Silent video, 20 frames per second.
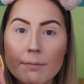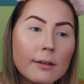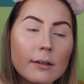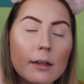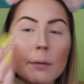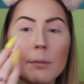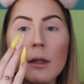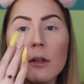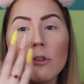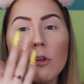
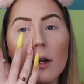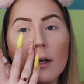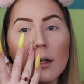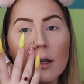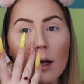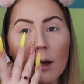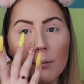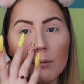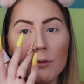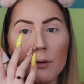So I'm not trying to
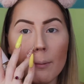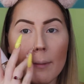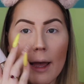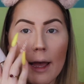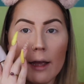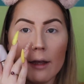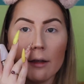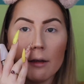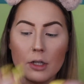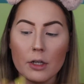come for
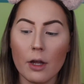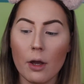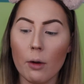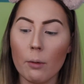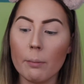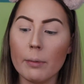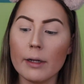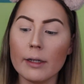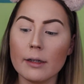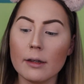MAC, you
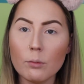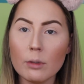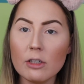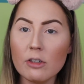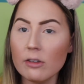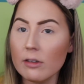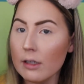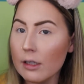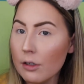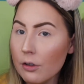know, but we
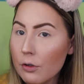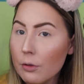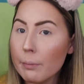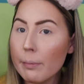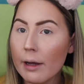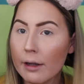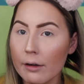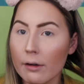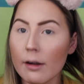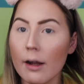just need to do
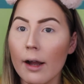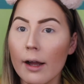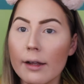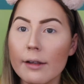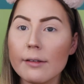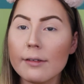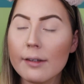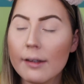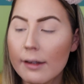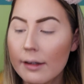better,
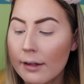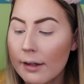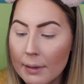guys.